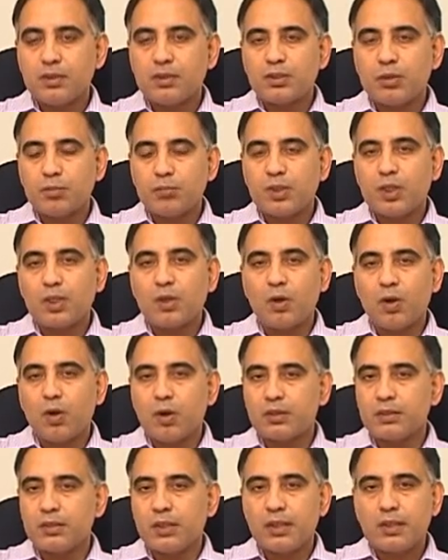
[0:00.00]
something
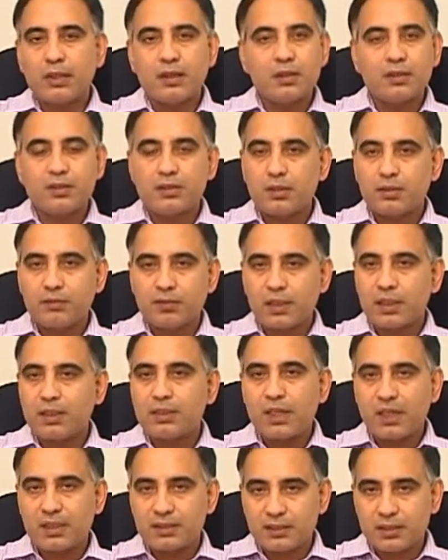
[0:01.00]
wrong there and
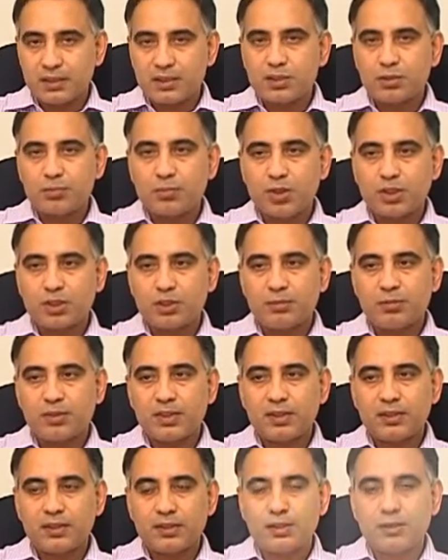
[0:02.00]
cervical cancer is a
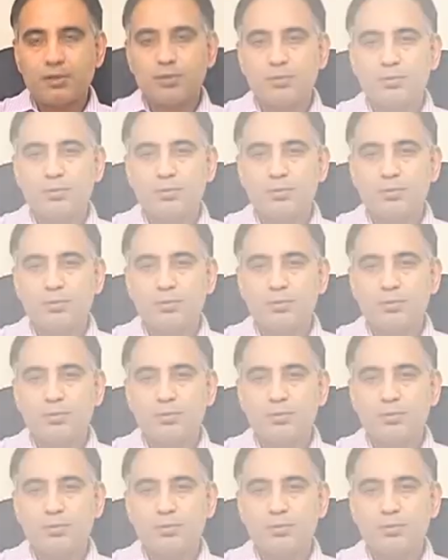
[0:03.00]
possibility